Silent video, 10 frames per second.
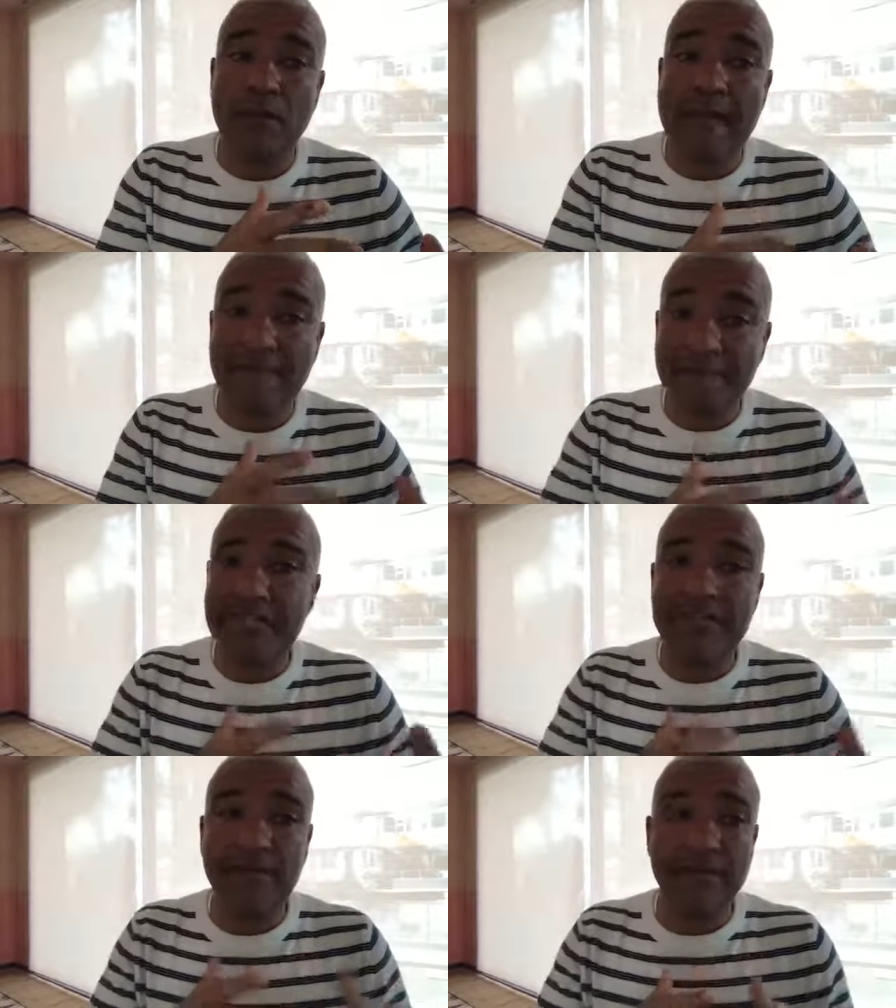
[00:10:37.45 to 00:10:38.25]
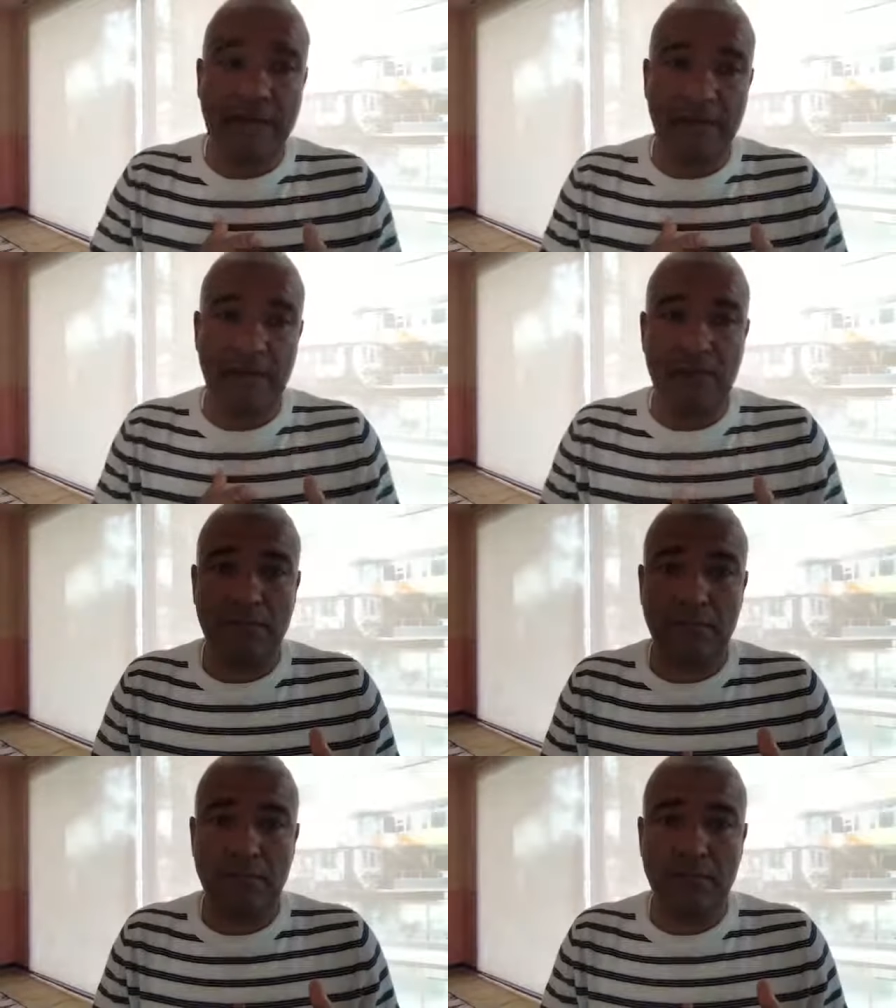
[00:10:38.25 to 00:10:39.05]
every single day
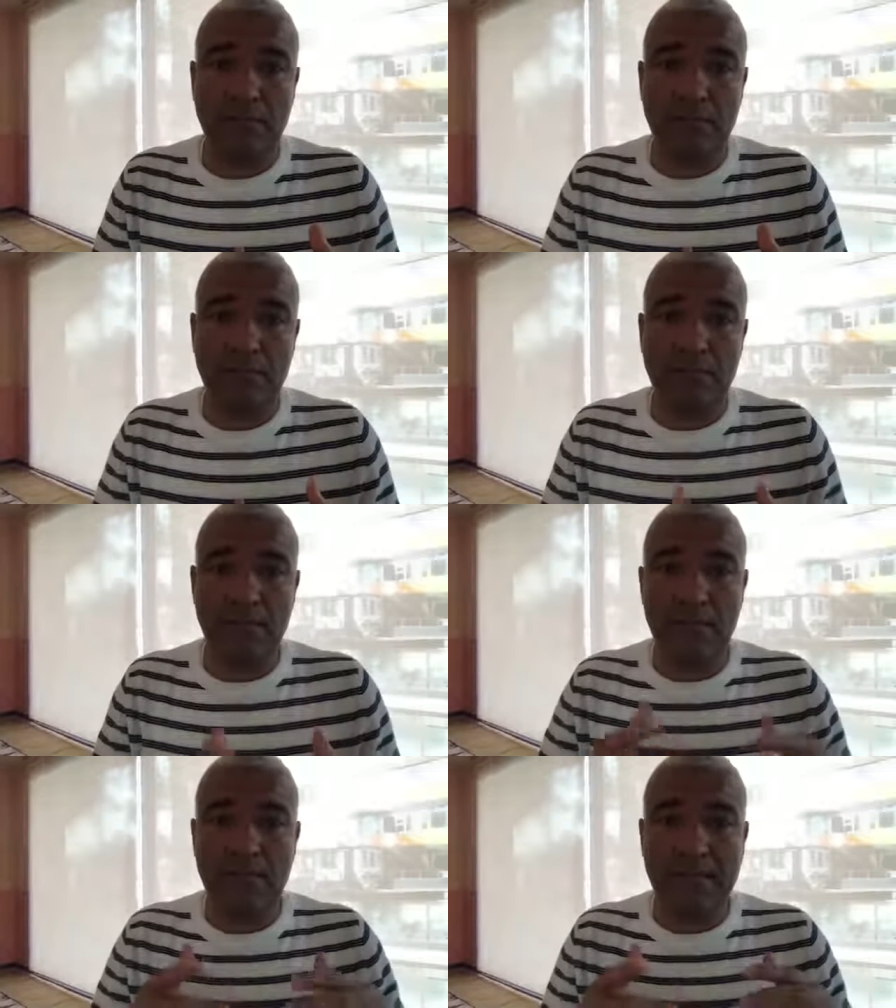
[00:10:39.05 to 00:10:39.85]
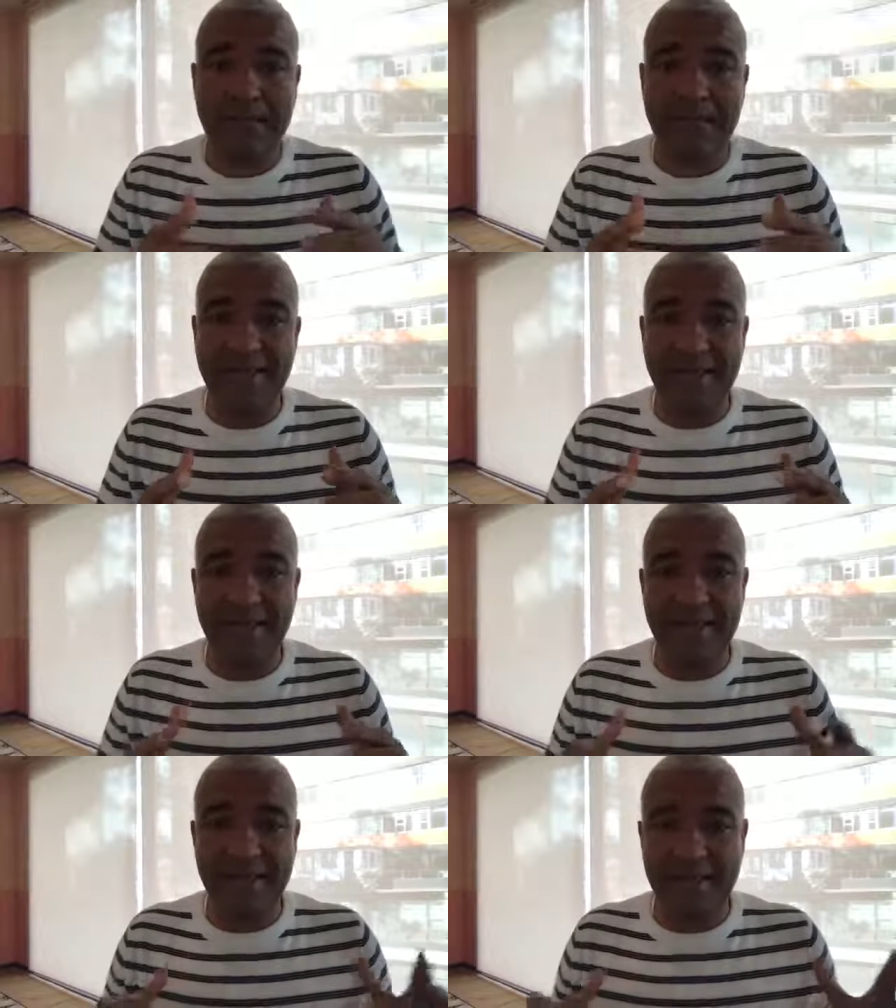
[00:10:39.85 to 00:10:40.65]
that
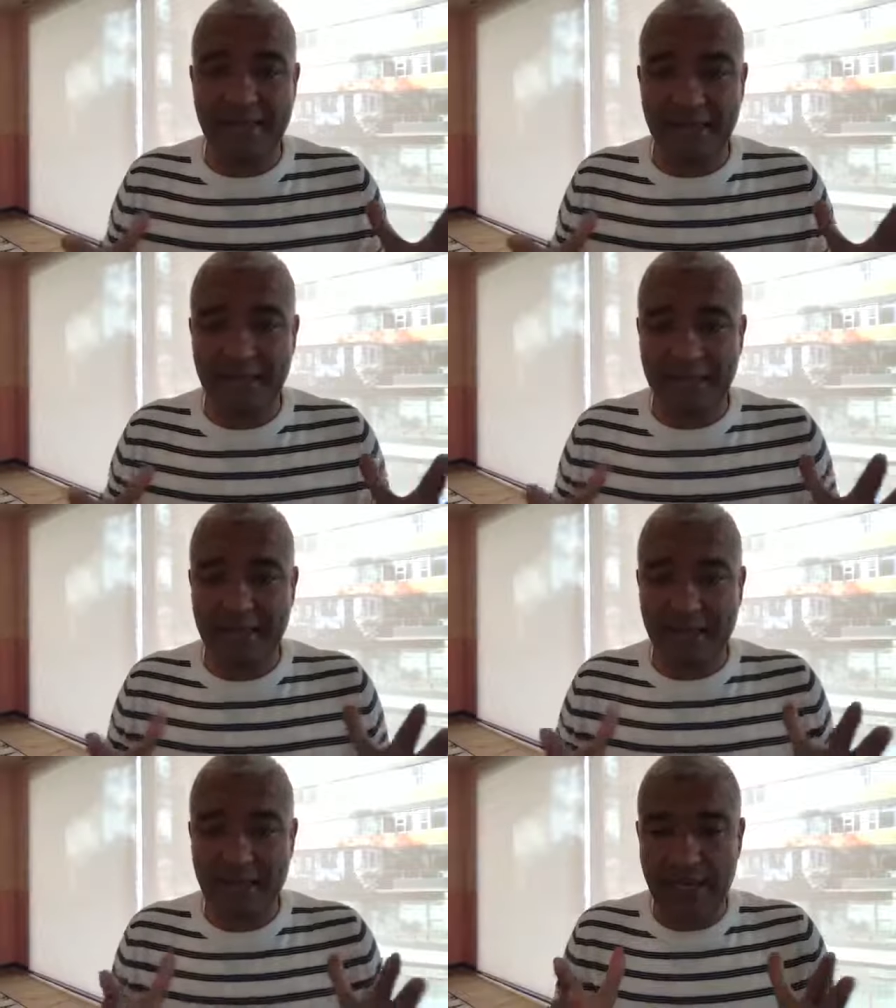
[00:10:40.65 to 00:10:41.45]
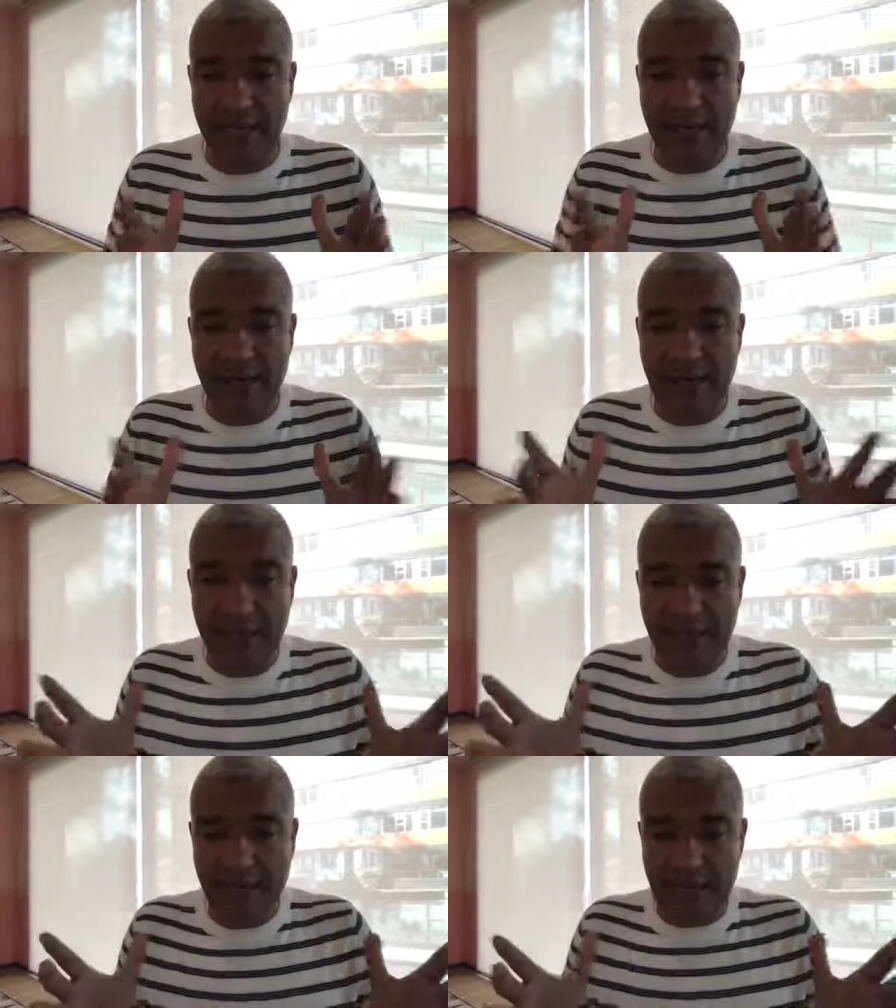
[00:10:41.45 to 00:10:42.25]
it's it's kind of
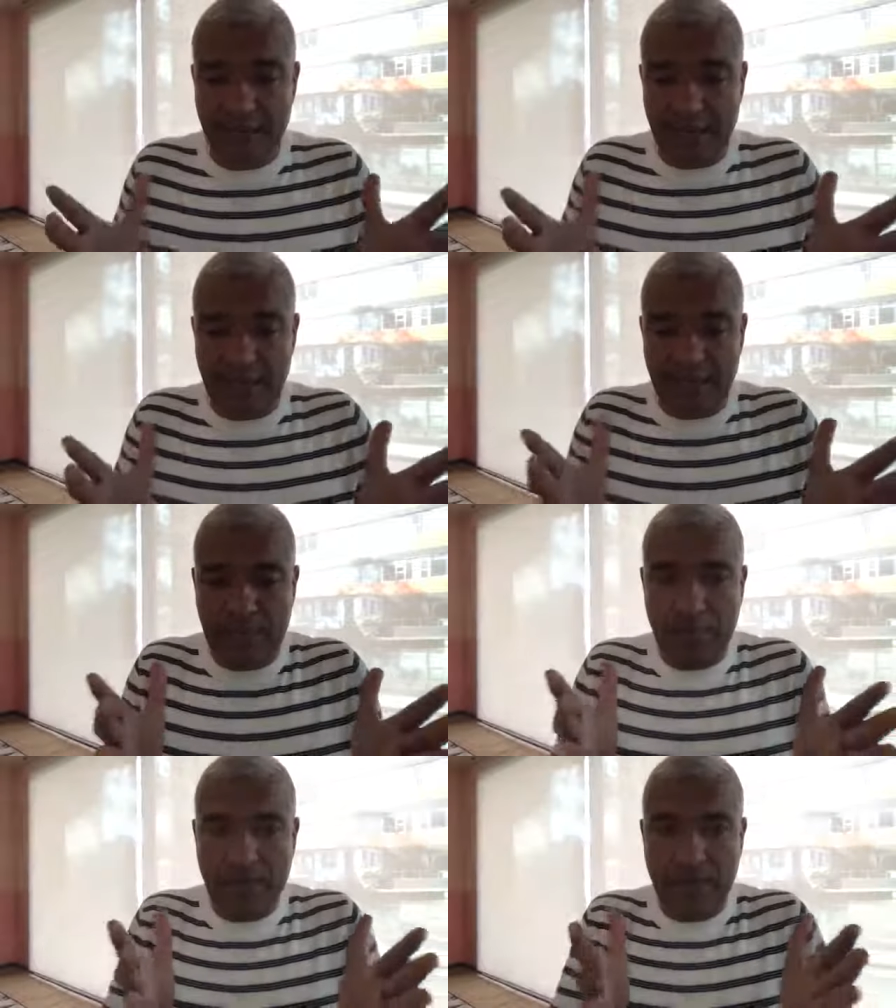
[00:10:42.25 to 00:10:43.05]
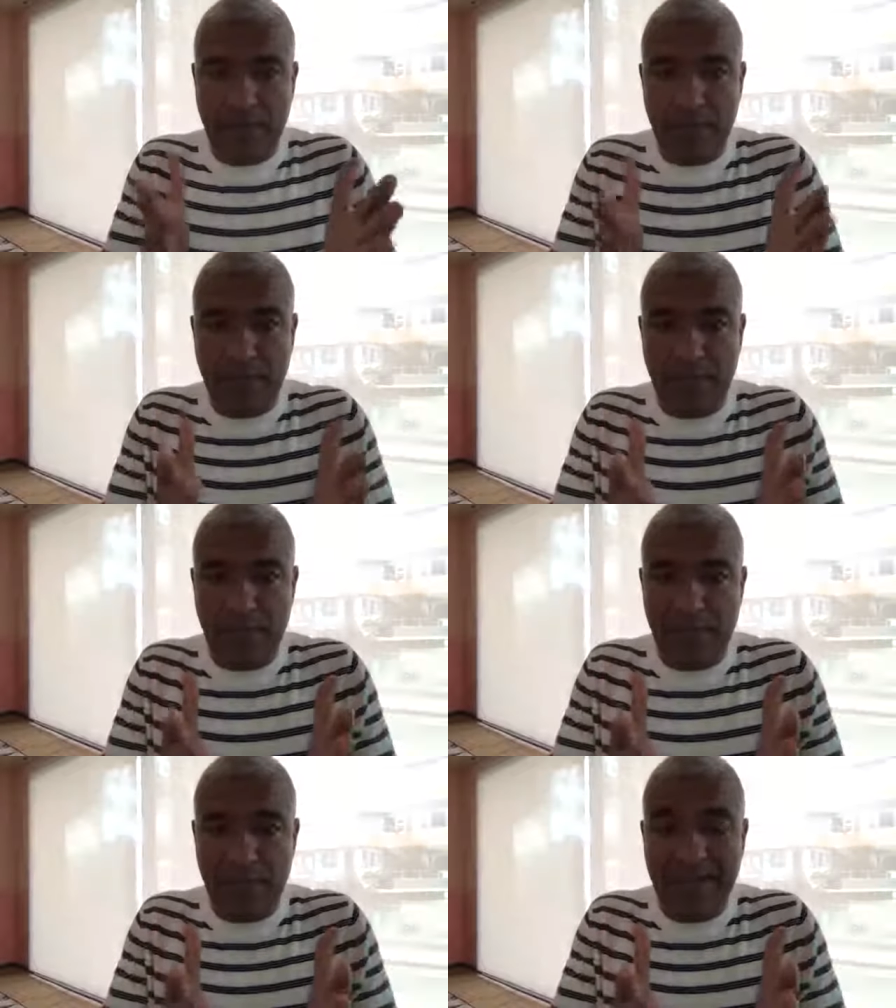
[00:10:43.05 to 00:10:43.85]
it's kind of putting you
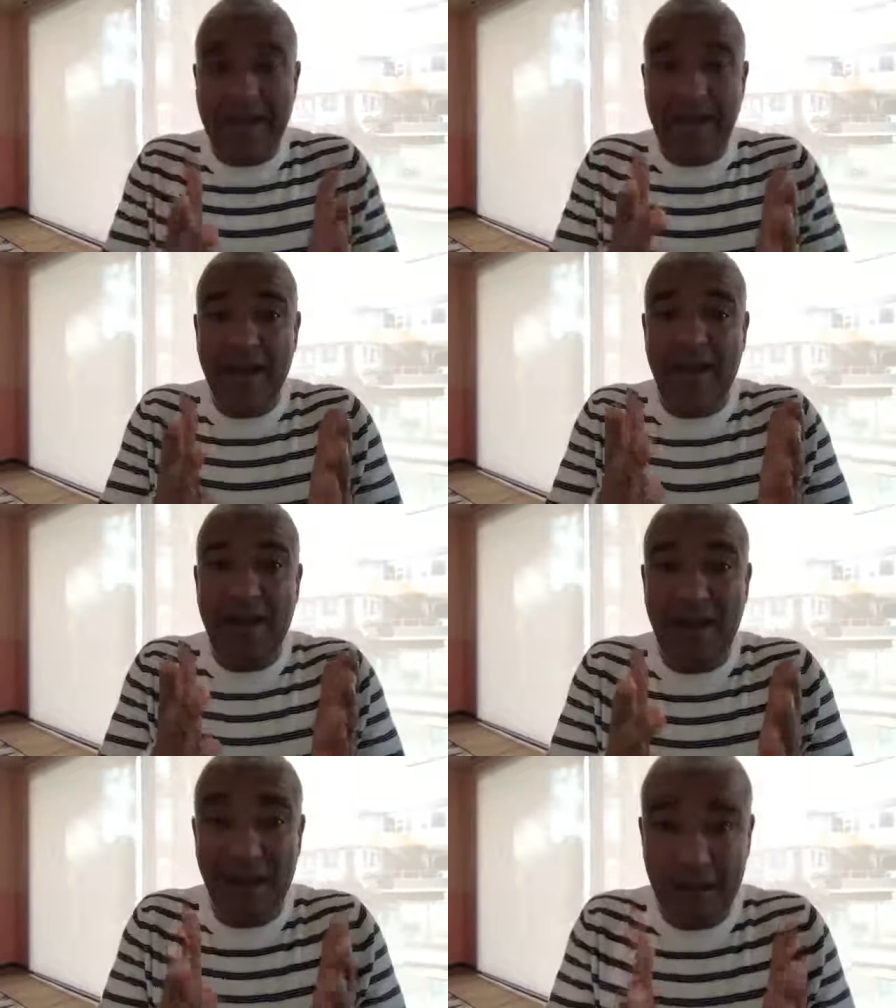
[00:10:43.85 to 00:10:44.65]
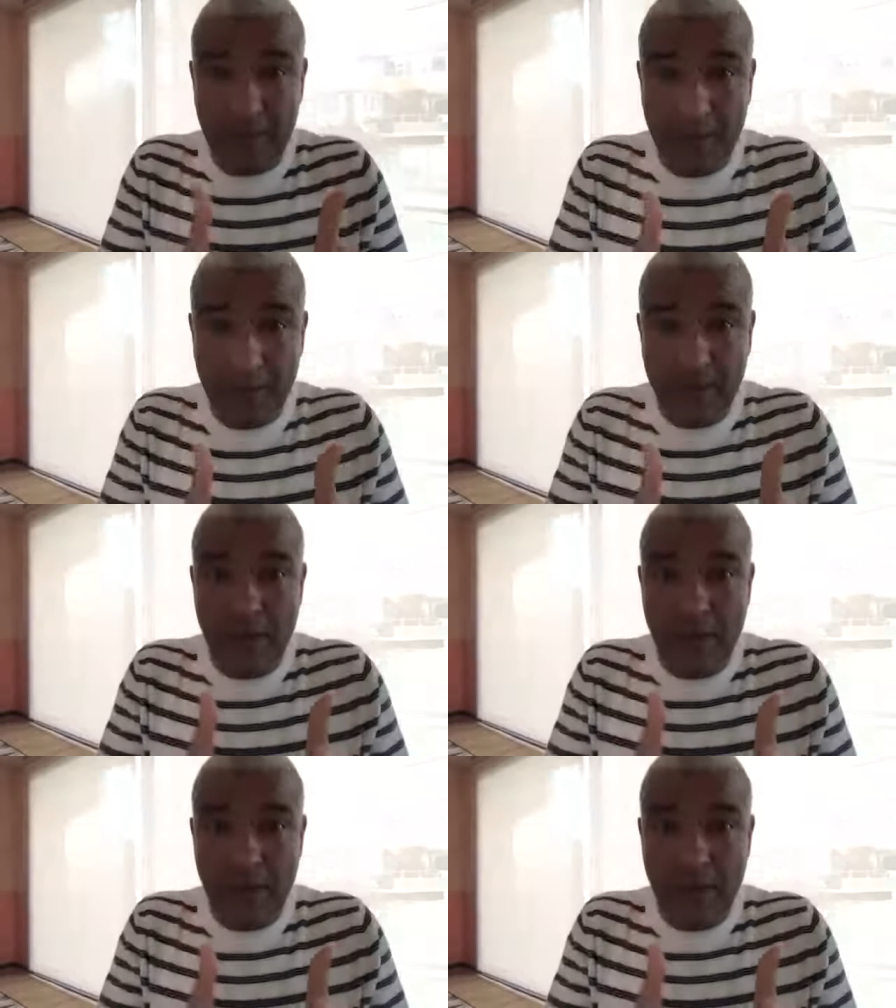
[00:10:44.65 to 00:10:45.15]
in in line